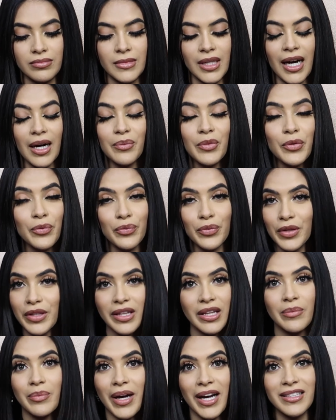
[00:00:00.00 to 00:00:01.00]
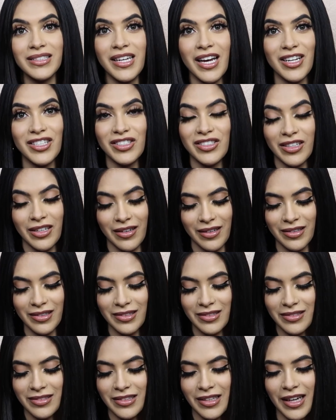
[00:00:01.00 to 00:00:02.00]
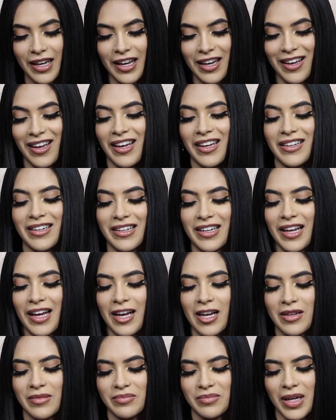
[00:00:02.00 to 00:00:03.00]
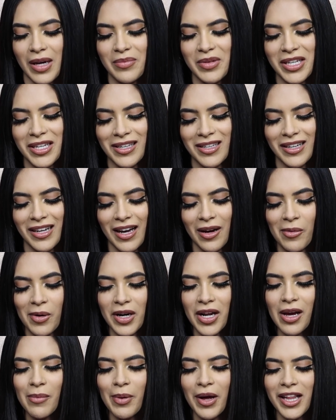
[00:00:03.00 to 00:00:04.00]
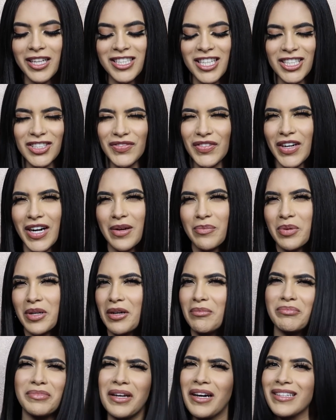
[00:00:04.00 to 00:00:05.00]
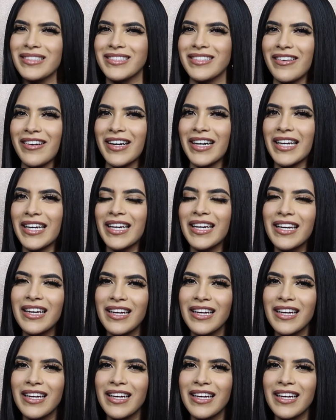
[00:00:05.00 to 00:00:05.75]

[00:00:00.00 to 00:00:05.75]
I'm a really bad texter, and I mean, I want to apologize for it, but I'm not sorry.